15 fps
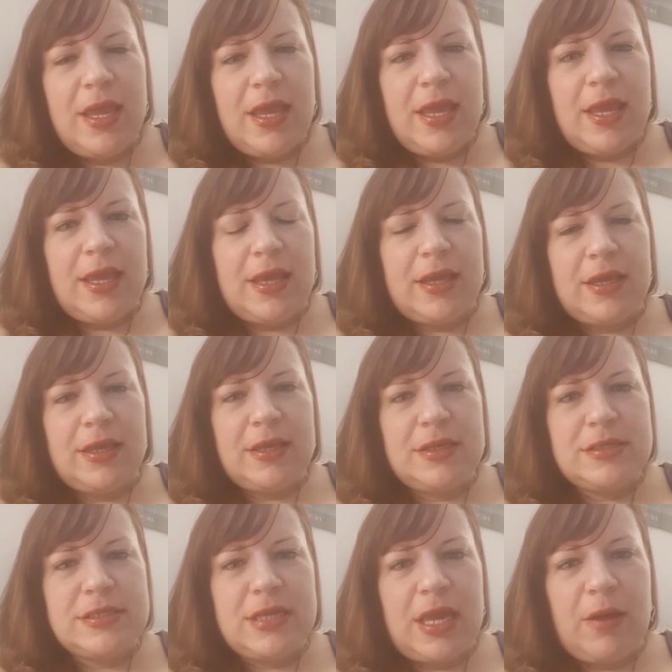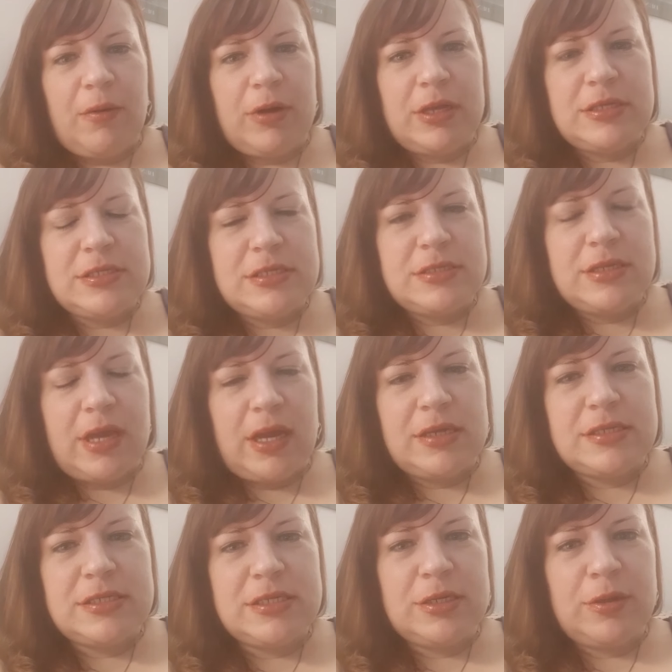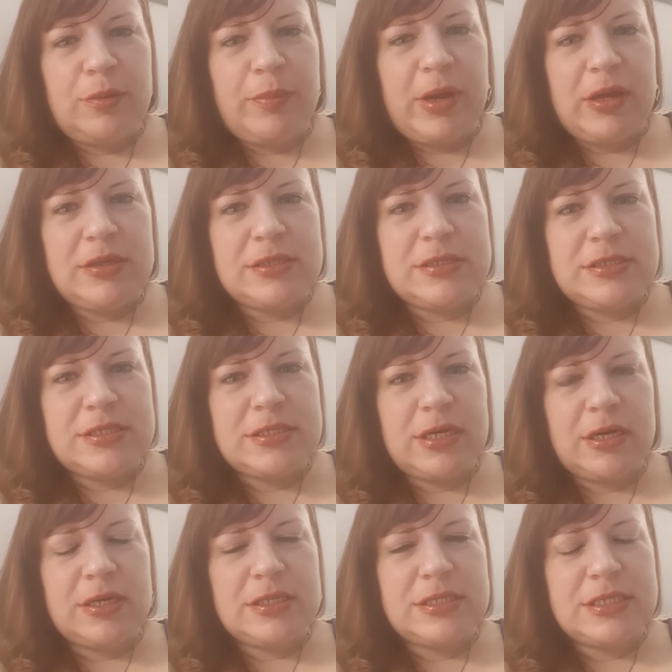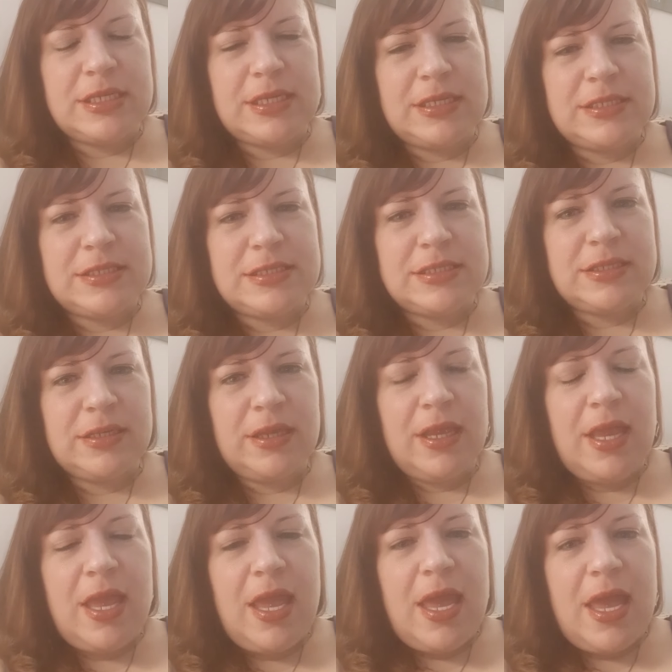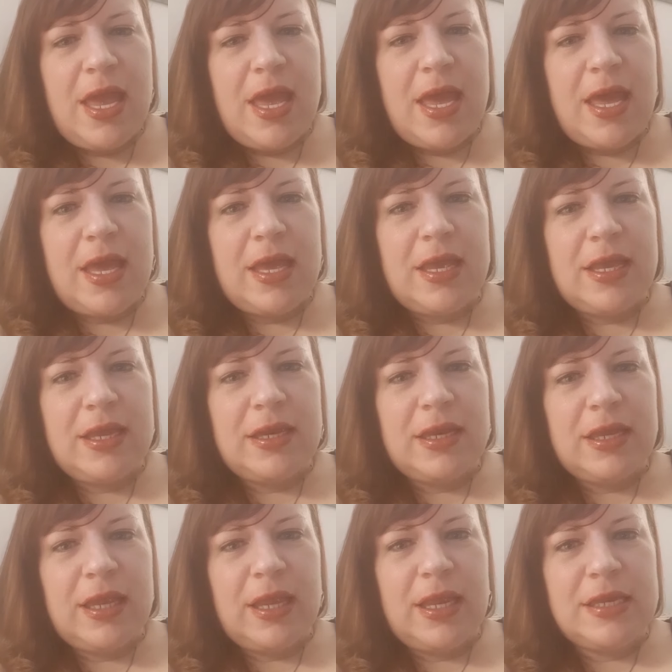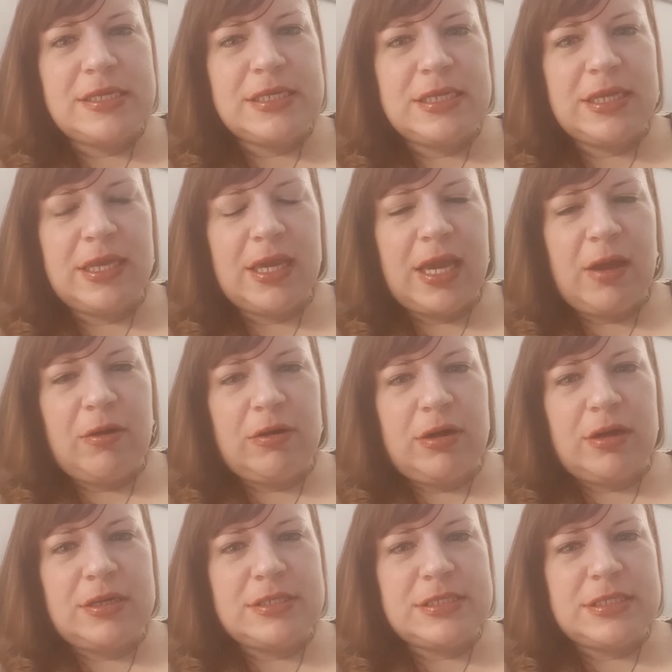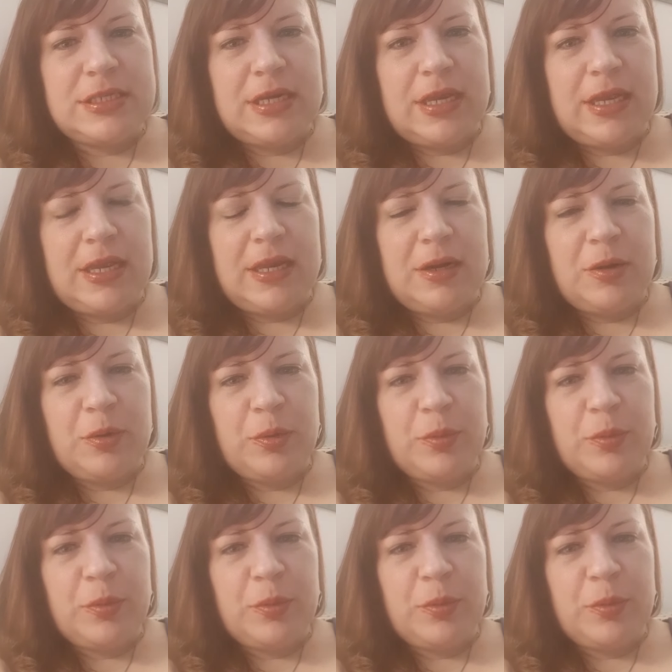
And I wanted to talk to you about star seeds and ET encounters tonight.